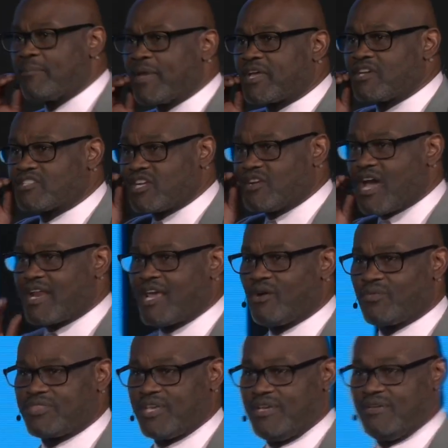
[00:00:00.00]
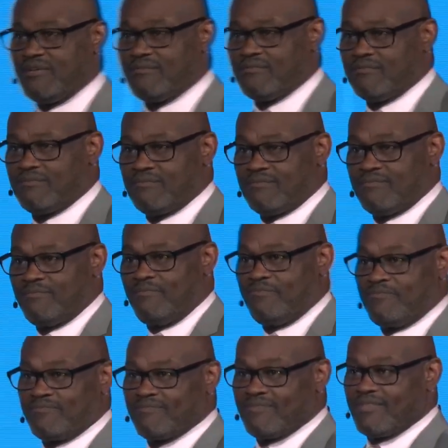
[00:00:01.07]
because they're not healthy.
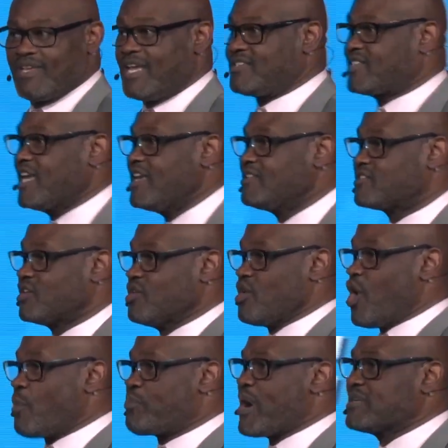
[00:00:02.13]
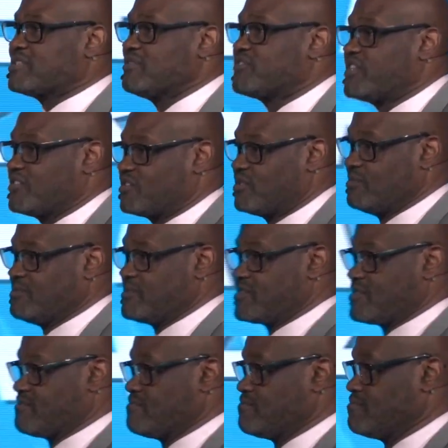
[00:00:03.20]
He sees oppressive systems.
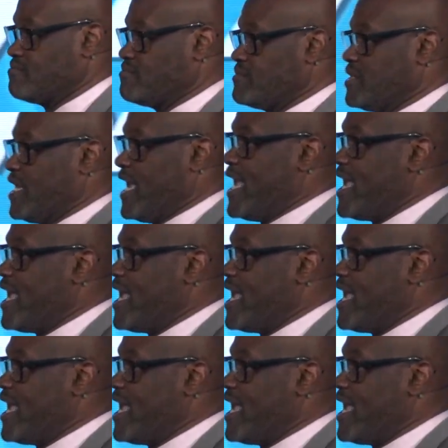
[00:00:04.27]
He